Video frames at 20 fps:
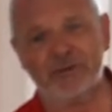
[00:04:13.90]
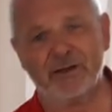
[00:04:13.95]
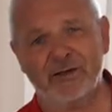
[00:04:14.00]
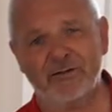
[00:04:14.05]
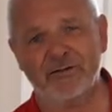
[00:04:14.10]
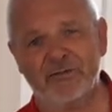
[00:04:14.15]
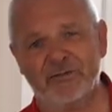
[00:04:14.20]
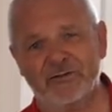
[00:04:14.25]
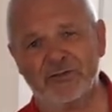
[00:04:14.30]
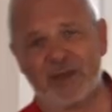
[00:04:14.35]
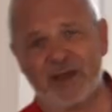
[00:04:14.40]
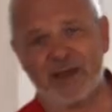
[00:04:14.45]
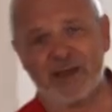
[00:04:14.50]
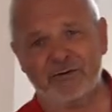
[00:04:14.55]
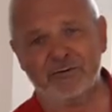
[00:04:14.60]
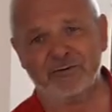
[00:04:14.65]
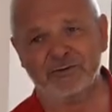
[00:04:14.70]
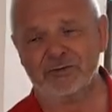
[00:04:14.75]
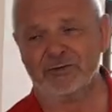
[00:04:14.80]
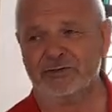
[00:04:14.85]
and
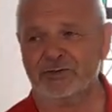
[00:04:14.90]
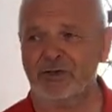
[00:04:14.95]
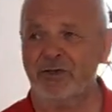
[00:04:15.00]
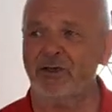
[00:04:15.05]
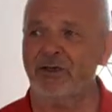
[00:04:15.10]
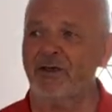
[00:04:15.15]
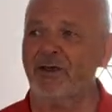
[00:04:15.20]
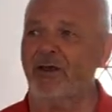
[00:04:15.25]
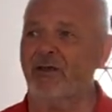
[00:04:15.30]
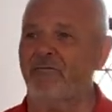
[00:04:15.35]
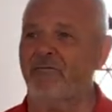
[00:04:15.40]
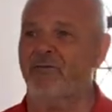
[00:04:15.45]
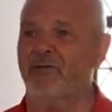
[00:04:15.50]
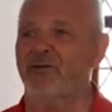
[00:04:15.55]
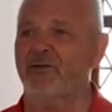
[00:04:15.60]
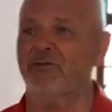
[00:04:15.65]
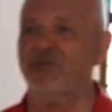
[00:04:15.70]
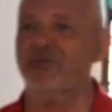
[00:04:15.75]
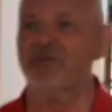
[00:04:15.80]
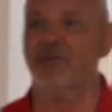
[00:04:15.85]
thousands of
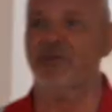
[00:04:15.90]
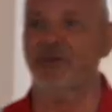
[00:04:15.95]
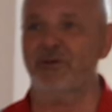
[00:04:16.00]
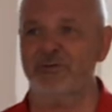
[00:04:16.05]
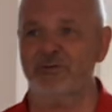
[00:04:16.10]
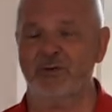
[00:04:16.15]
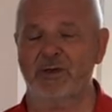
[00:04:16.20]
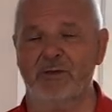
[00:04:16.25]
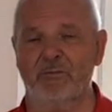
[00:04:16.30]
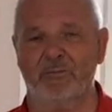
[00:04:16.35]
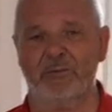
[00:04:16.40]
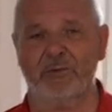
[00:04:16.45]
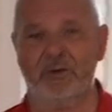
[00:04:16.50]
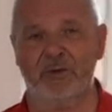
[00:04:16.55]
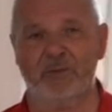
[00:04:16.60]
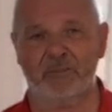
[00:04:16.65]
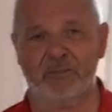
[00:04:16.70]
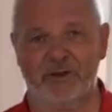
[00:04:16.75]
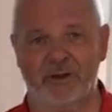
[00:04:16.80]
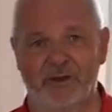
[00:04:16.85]
news stories we can put
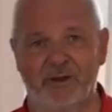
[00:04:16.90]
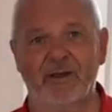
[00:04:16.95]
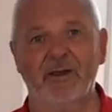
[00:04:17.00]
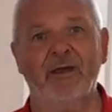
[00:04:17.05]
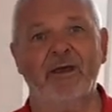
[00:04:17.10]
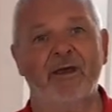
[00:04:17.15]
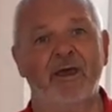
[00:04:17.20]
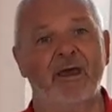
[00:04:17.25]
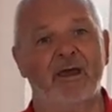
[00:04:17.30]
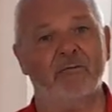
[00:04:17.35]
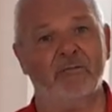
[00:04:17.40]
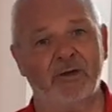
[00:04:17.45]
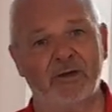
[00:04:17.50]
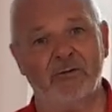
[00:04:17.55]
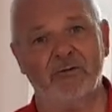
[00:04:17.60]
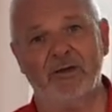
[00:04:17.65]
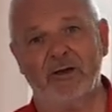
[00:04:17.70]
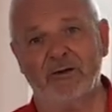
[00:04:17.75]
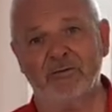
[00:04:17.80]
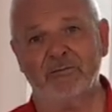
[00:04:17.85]
up here. And we
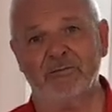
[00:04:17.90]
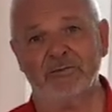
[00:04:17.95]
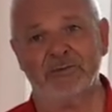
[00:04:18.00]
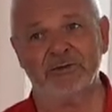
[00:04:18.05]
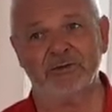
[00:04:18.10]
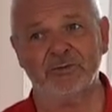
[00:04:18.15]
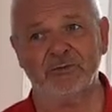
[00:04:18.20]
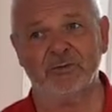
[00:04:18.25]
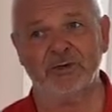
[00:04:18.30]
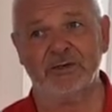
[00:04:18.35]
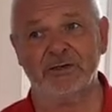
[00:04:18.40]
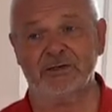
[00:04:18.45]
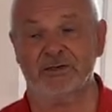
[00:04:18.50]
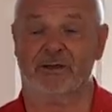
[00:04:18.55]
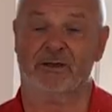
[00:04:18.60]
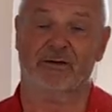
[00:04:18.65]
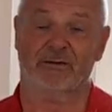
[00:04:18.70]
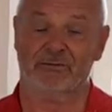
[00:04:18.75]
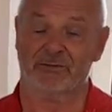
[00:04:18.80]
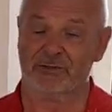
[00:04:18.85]
only opened 2 weeks
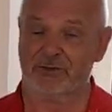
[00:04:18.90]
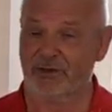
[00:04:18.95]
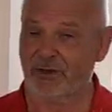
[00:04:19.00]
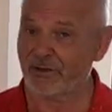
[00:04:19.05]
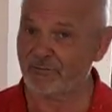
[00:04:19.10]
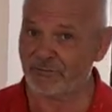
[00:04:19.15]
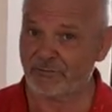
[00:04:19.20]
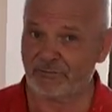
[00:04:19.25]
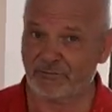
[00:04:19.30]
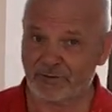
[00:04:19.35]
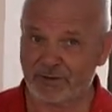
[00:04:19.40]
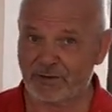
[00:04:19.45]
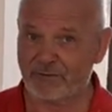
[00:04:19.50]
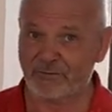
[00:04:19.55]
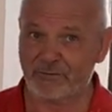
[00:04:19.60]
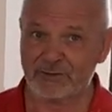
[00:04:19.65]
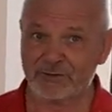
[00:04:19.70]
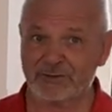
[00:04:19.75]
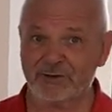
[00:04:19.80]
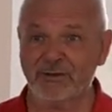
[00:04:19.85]
ago, so you have to forgive
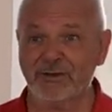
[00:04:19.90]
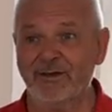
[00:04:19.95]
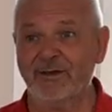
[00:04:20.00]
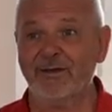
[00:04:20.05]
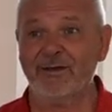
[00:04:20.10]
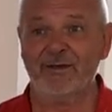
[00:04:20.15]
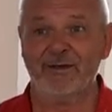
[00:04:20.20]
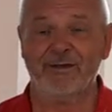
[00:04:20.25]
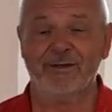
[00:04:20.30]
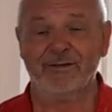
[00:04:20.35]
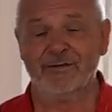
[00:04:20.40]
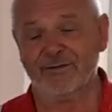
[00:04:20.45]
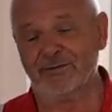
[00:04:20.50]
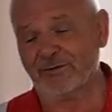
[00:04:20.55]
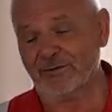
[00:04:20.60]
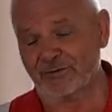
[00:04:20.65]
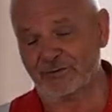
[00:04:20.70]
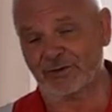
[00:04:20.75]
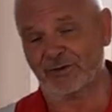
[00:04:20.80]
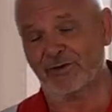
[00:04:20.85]
us.
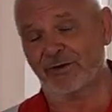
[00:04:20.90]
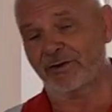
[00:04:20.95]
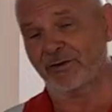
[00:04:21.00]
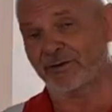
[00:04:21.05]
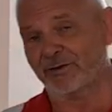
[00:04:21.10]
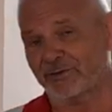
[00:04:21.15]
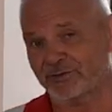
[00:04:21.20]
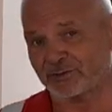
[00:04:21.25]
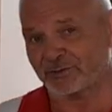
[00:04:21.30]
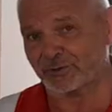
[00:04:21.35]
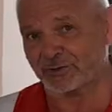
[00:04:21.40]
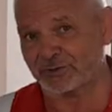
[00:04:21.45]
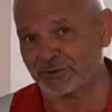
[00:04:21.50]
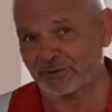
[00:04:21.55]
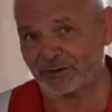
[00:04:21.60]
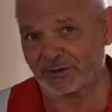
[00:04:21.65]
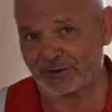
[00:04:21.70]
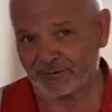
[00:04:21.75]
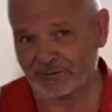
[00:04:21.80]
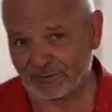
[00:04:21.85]
There's a lot of construction
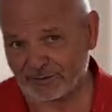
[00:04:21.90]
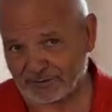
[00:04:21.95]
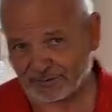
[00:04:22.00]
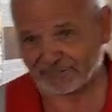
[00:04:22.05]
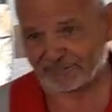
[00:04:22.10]
going on.